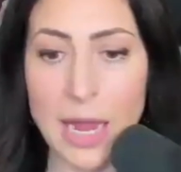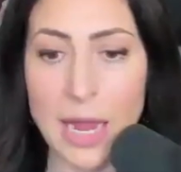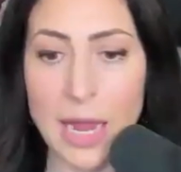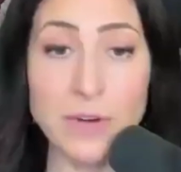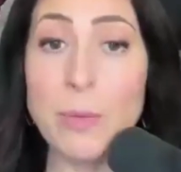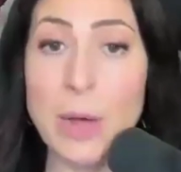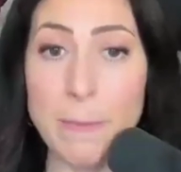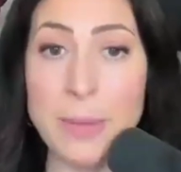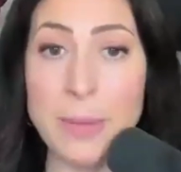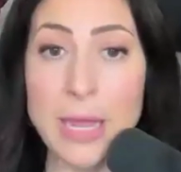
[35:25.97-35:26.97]
and it could
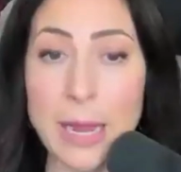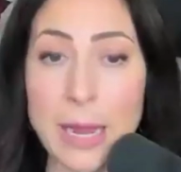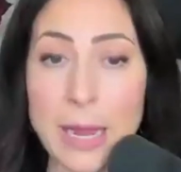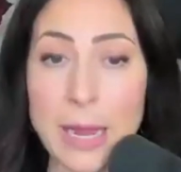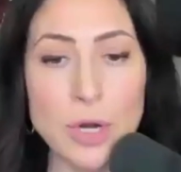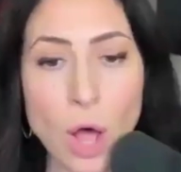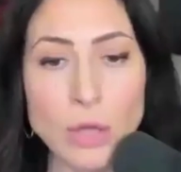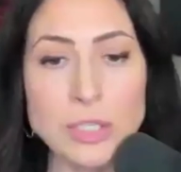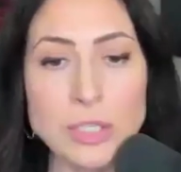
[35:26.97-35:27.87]
very well be, but you can